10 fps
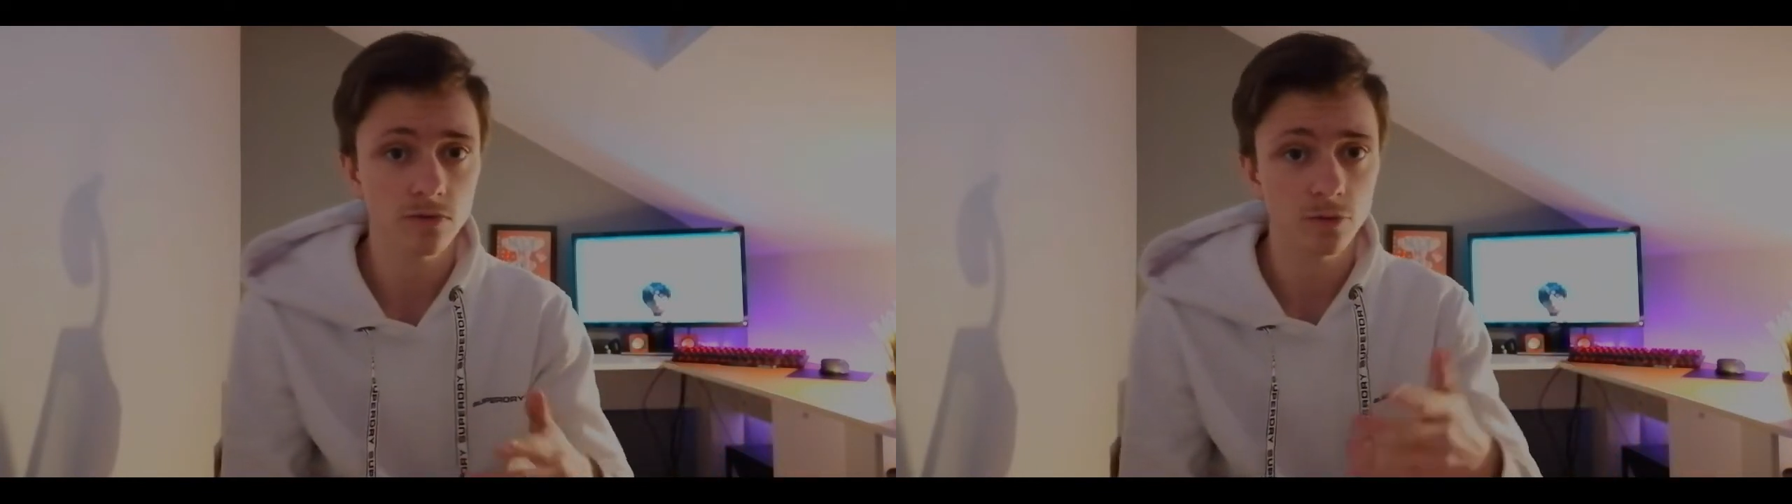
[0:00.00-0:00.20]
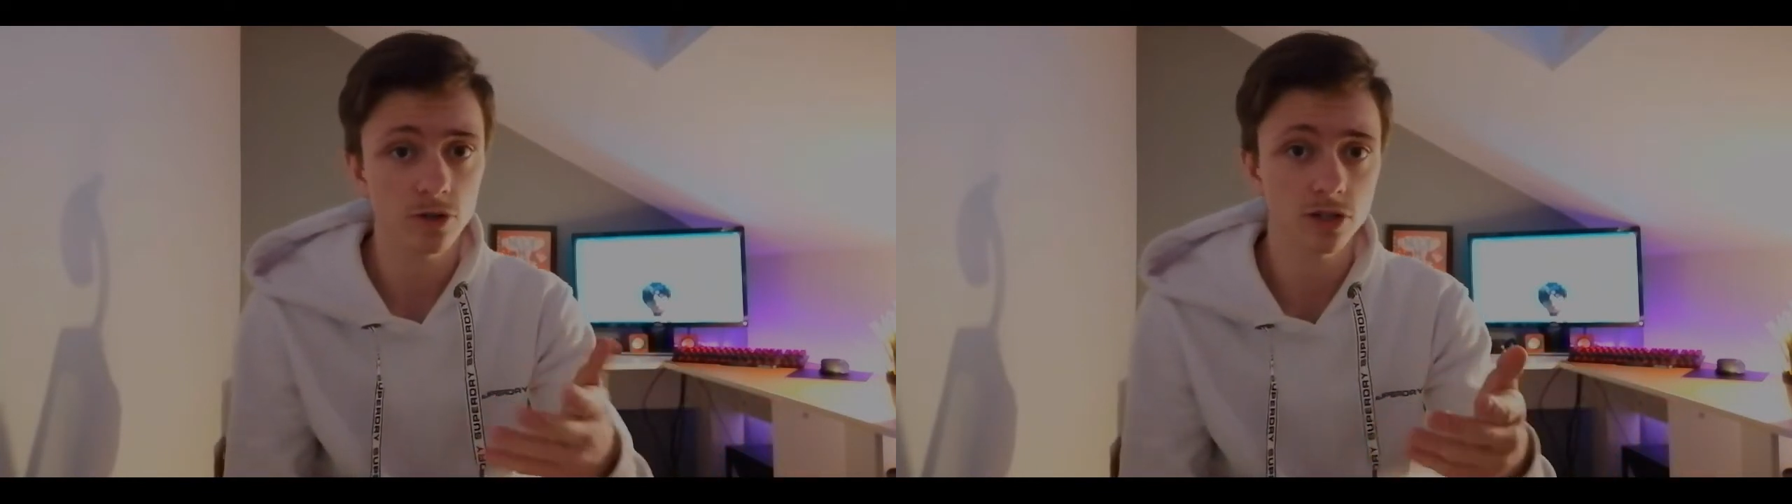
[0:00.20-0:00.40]

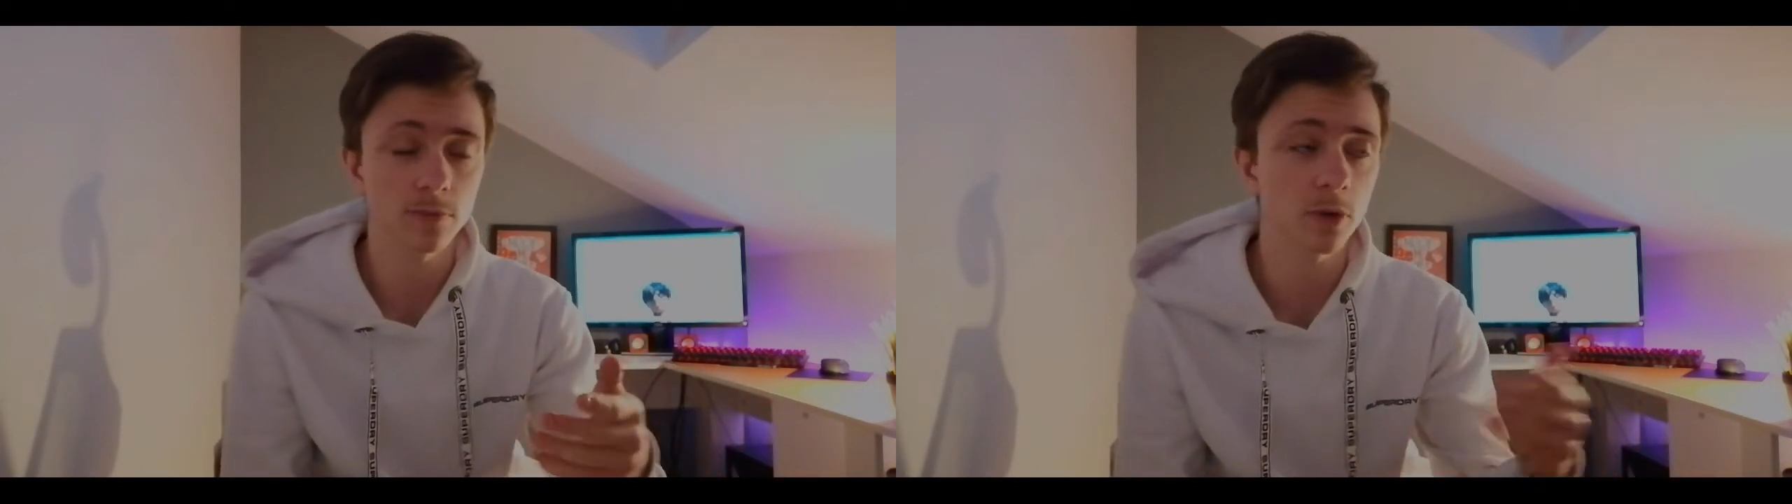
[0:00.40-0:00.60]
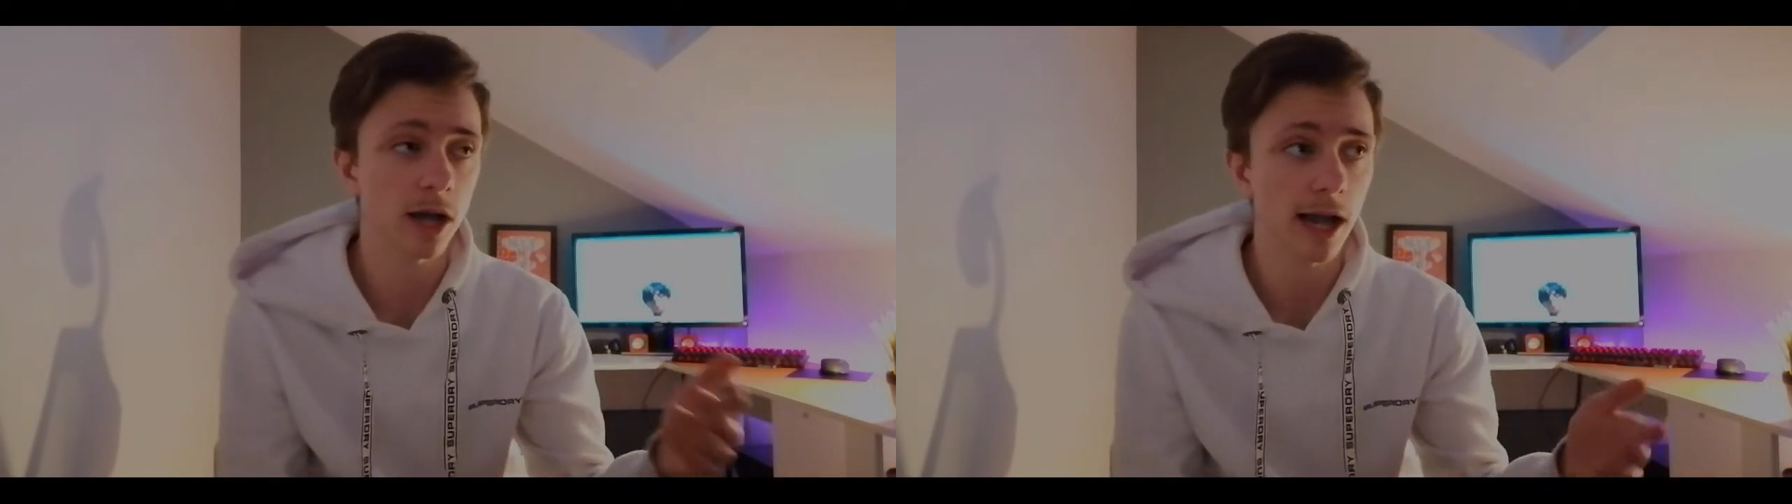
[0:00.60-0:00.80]
For
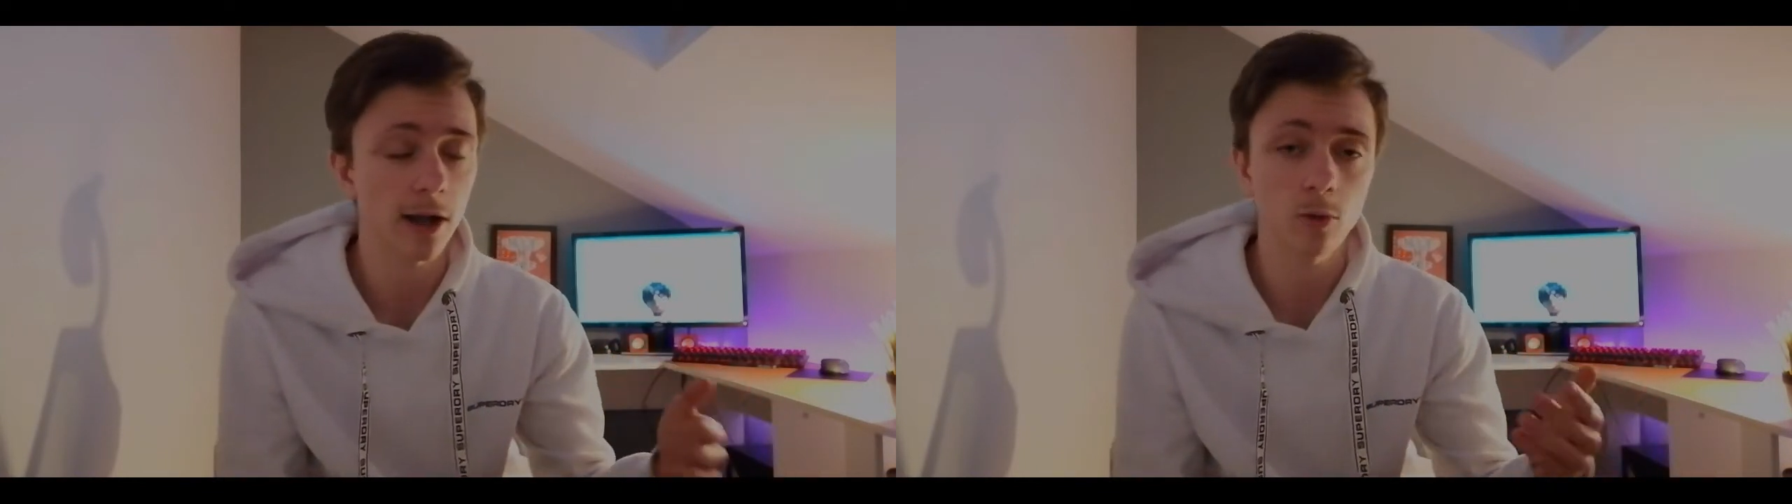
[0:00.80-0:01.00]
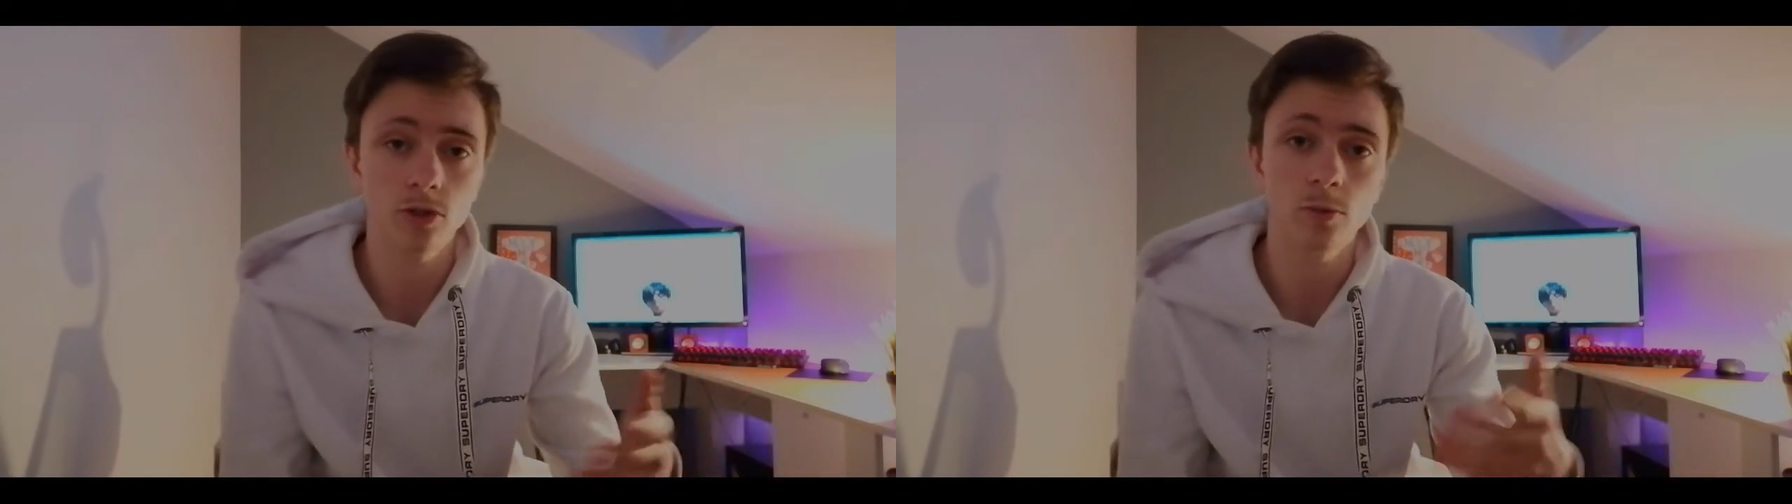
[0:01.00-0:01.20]
example, like
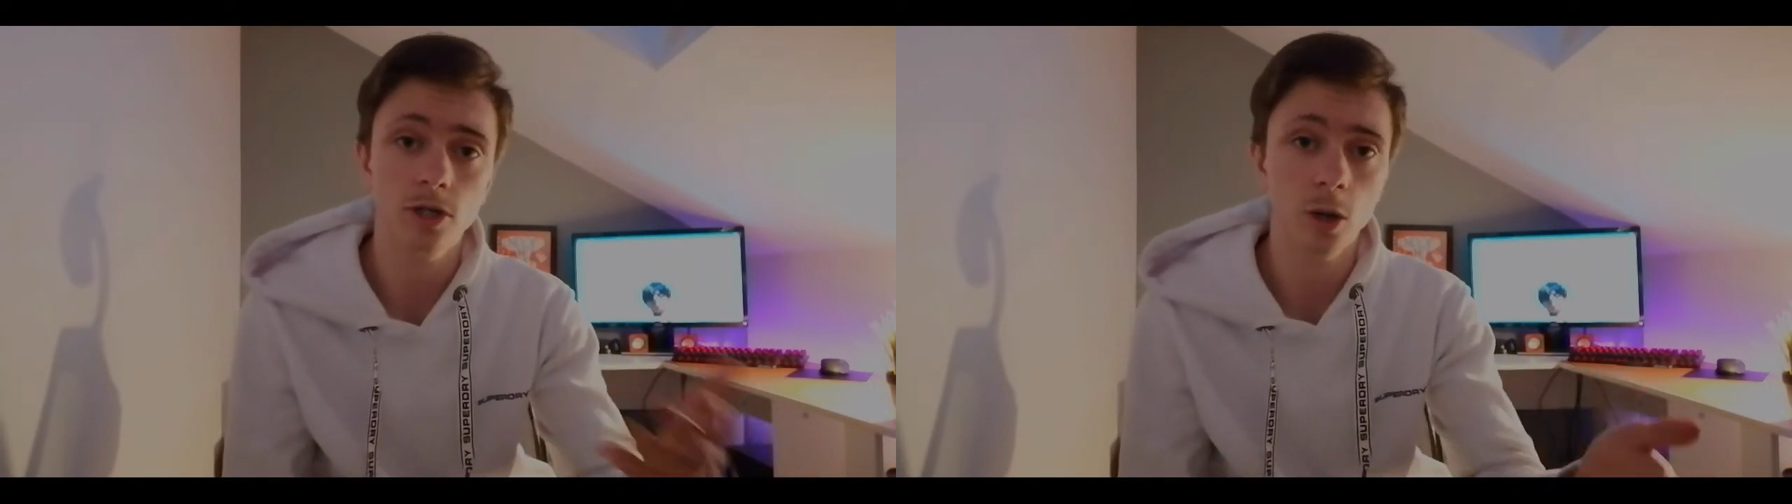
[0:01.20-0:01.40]
how you would